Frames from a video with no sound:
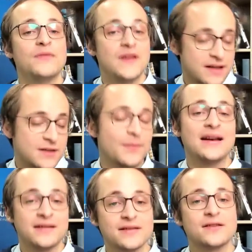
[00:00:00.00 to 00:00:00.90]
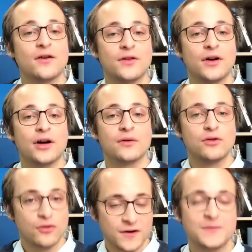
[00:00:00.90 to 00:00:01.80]
independents on the
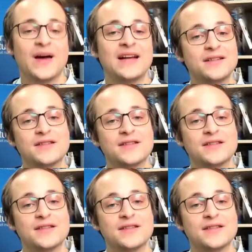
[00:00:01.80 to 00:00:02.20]
crossbench,